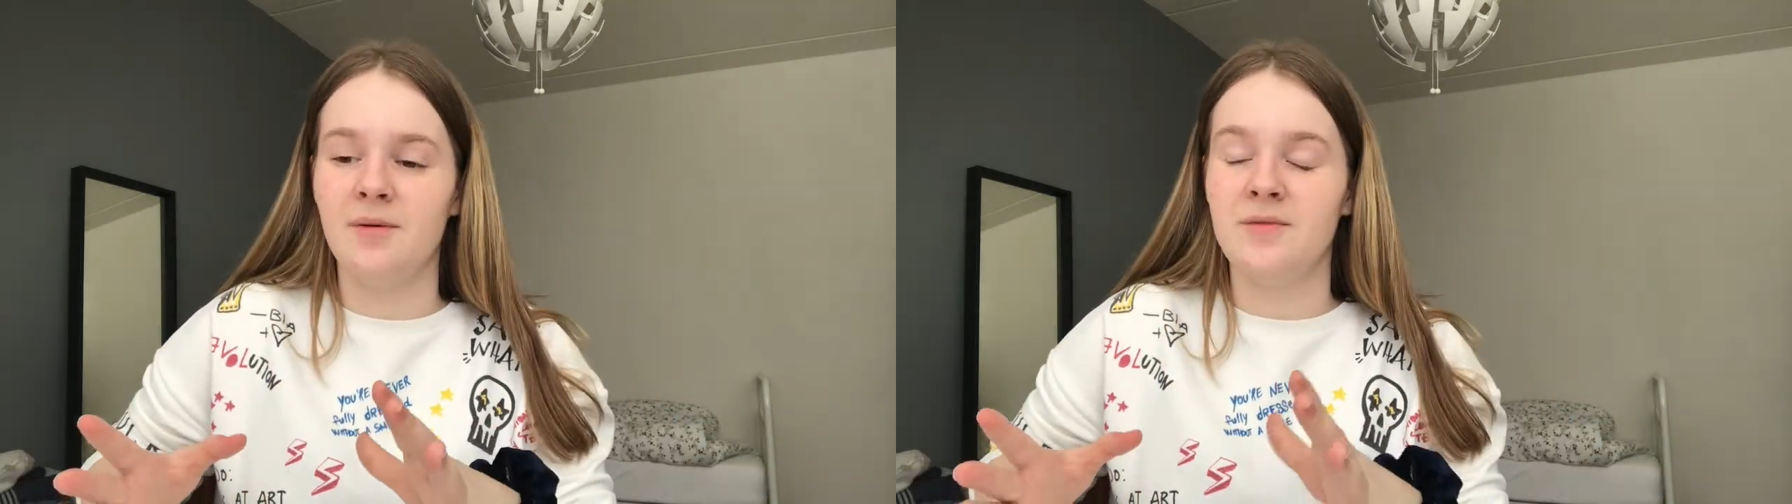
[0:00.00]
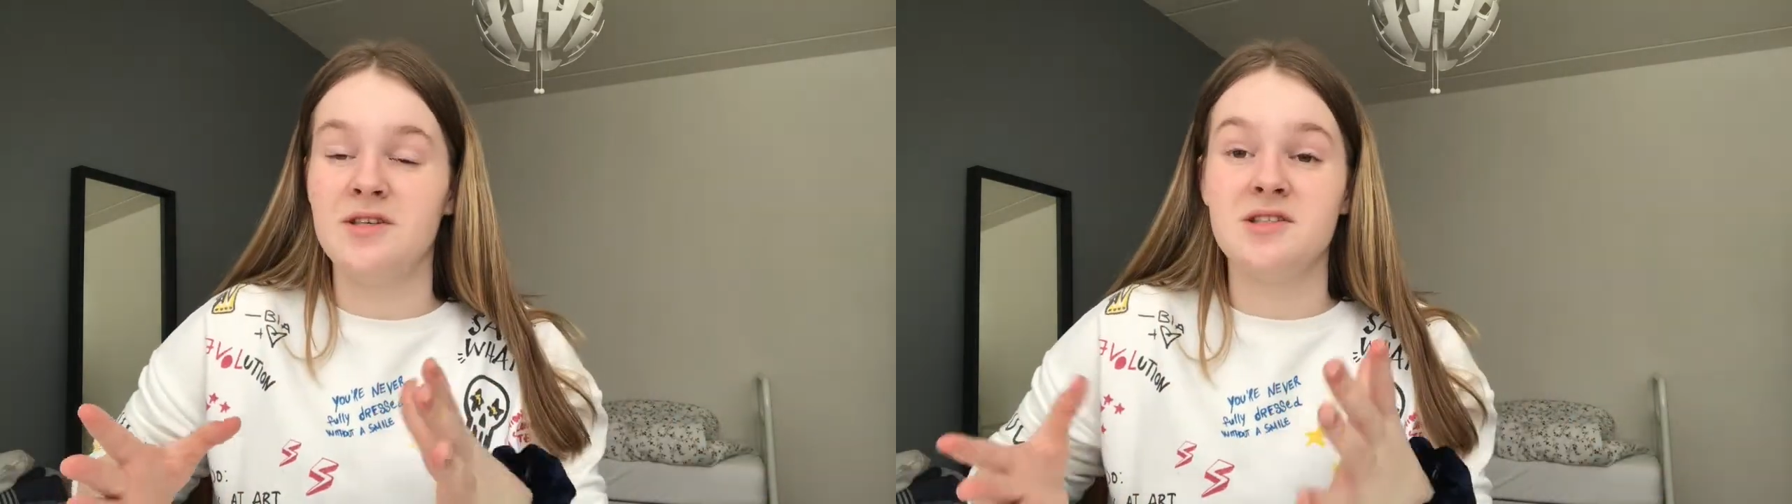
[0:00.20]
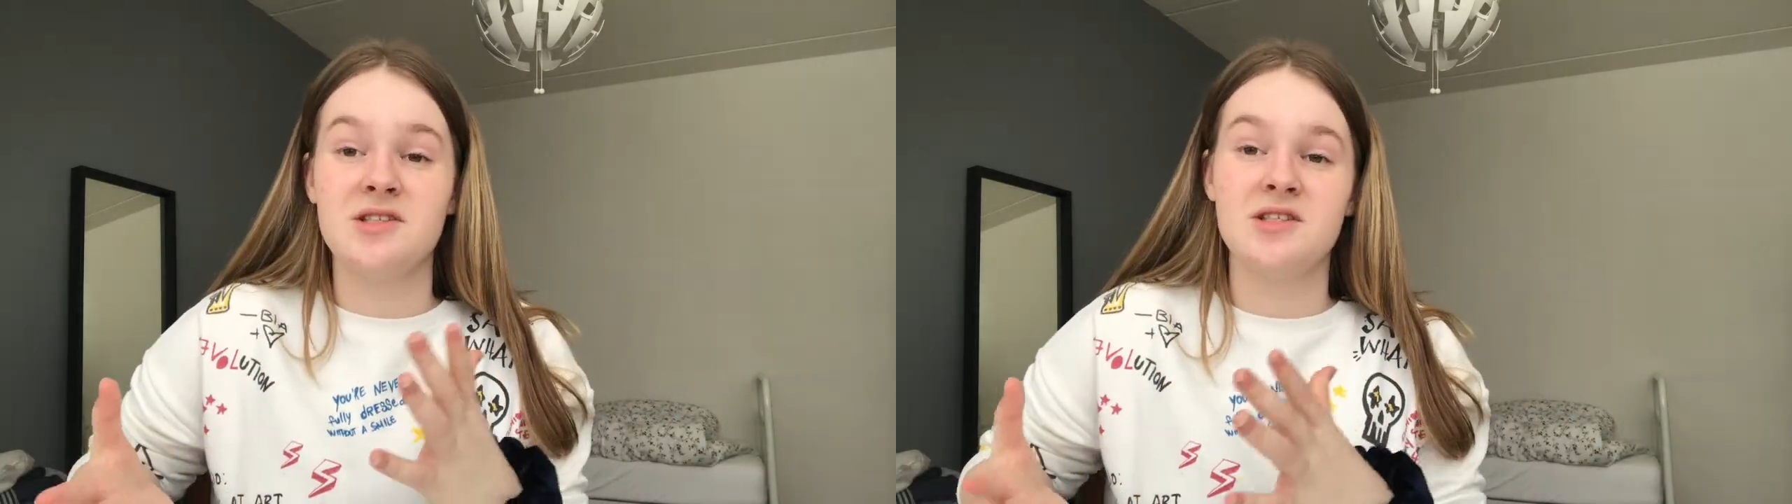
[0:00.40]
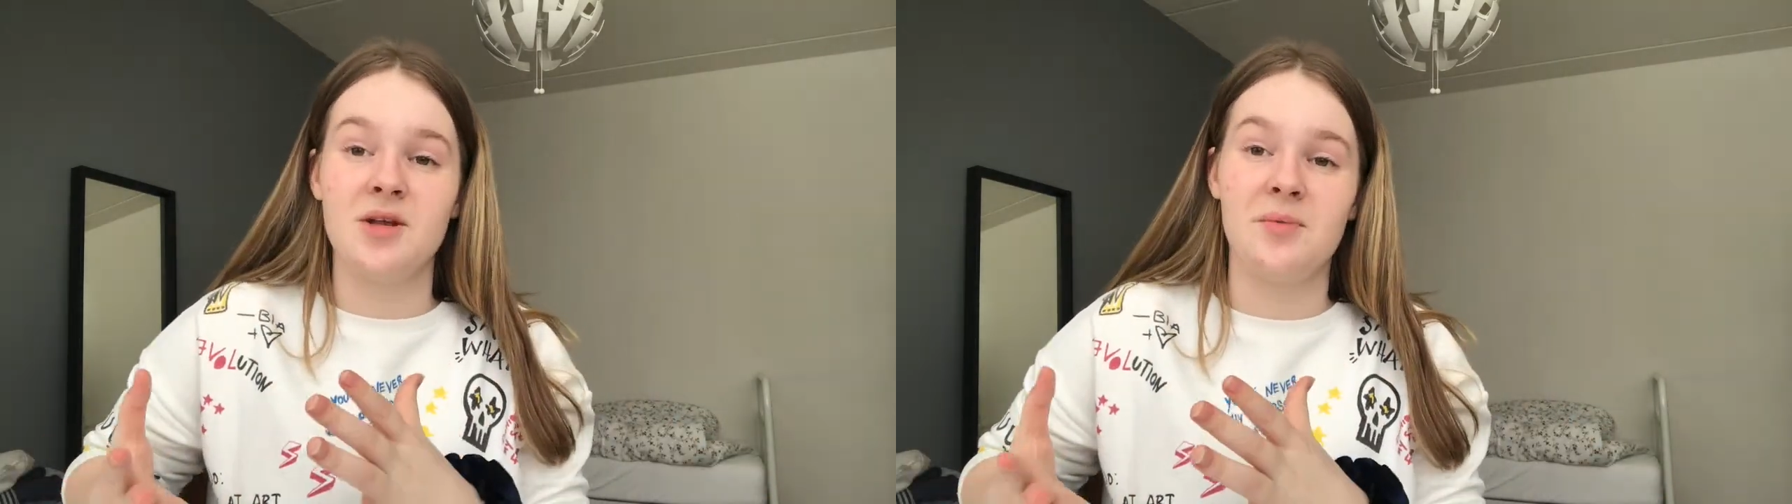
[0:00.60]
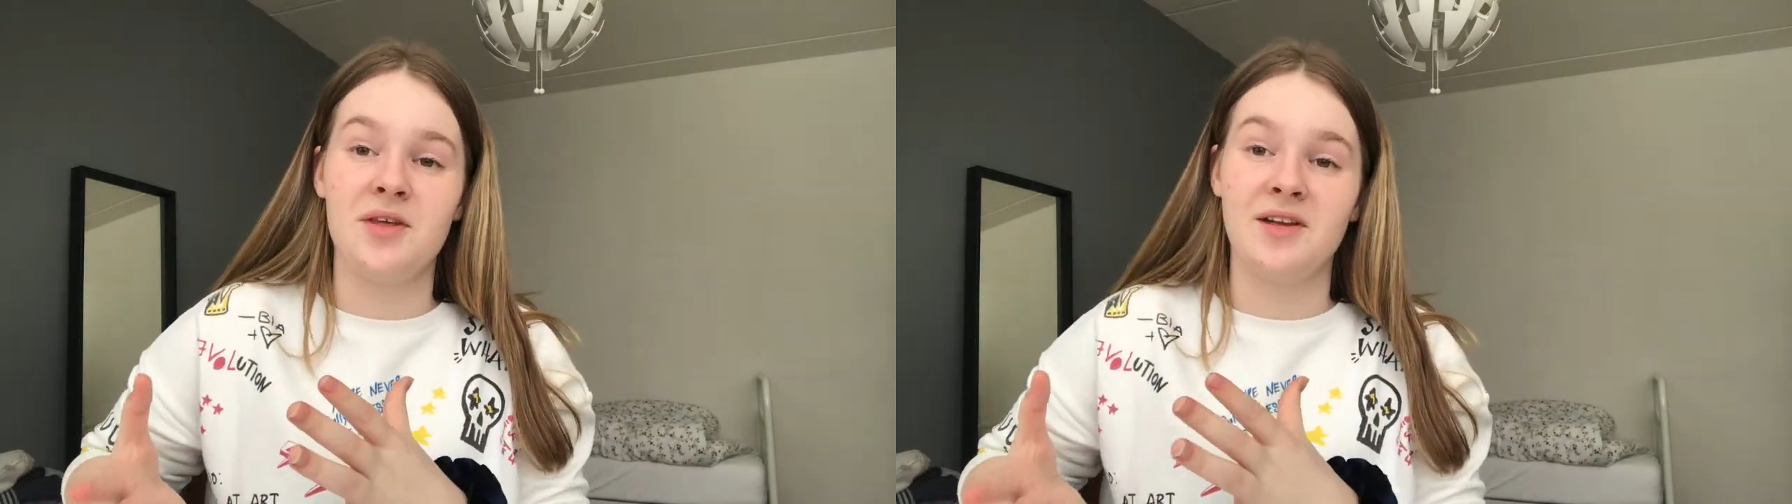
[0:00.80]
this is
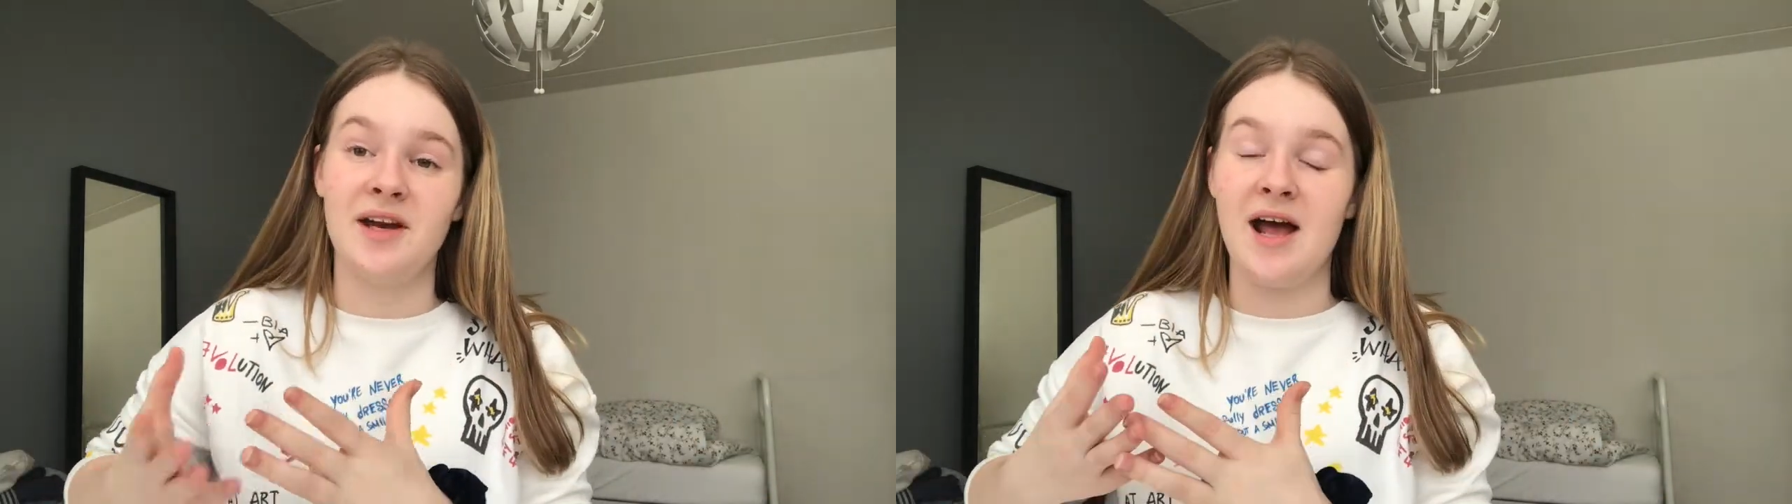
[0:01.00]
something that